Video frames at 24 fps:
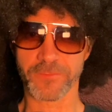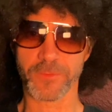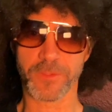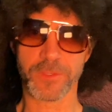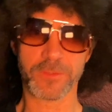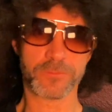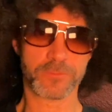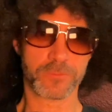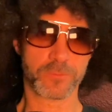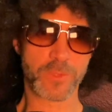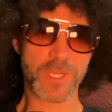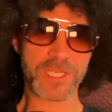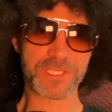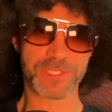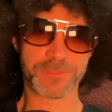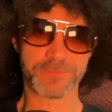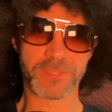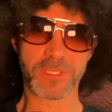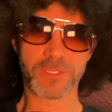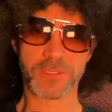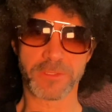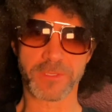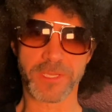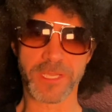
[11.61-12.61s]
well, Reggie
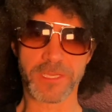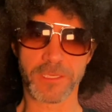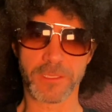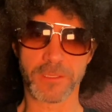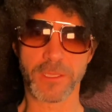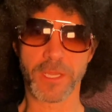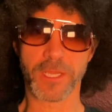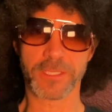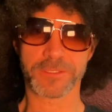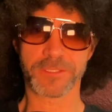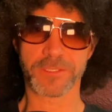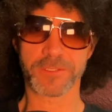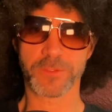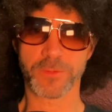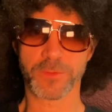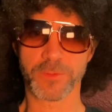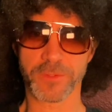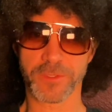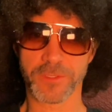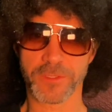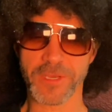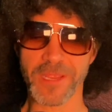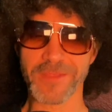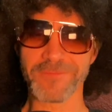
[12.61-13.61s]
Miller had a lot to do with it.